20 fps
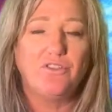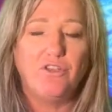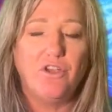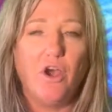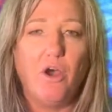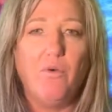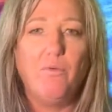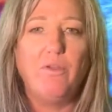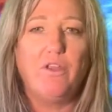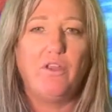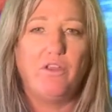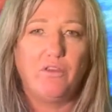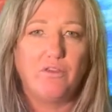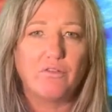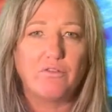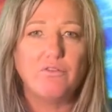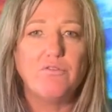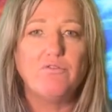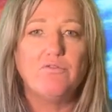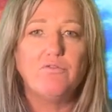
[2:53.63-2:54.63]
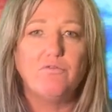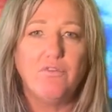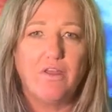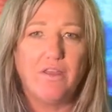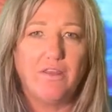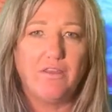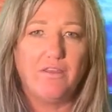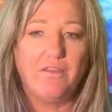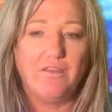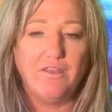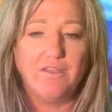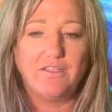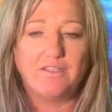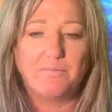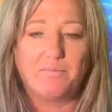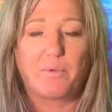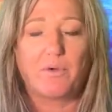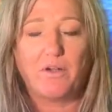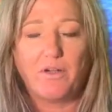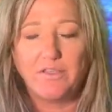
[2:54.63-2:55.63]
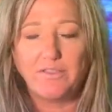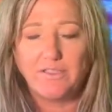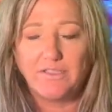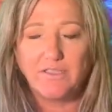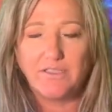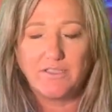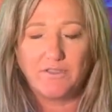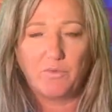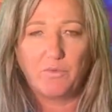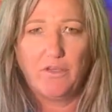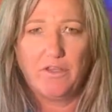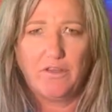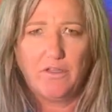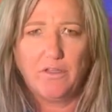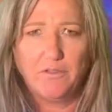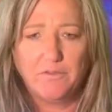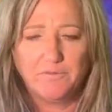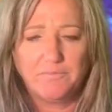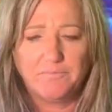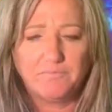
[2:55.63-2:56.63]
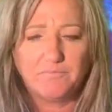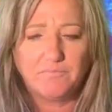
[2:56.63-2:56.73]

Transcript: going through this process with you.